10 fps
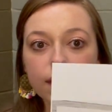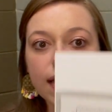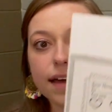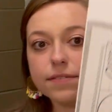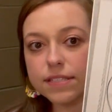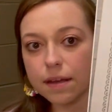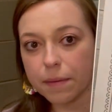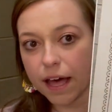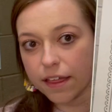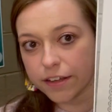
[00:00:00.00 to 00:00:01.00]
of
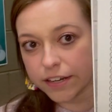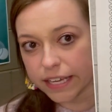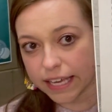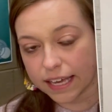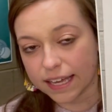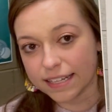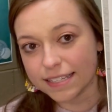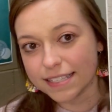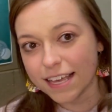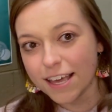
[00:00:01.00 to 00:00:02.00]
some other
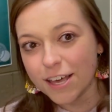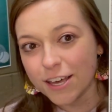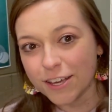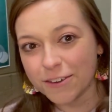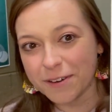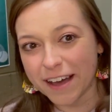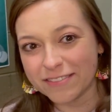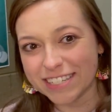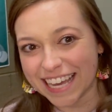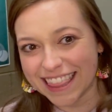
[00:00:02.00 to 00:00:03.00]
kids who
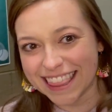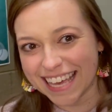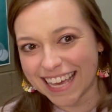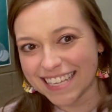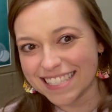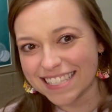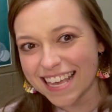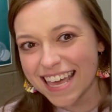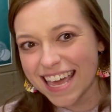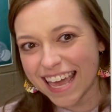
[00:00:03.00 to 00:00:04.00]
have done this.
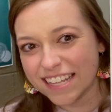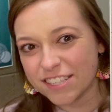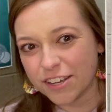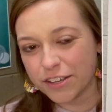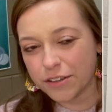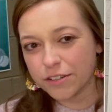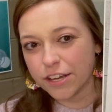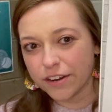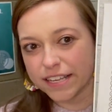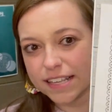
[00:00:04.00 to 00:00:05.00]
And so you'll
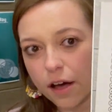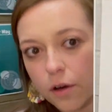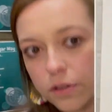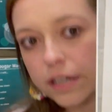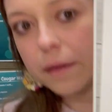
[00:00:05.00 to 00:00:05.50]
notice, I'll hold it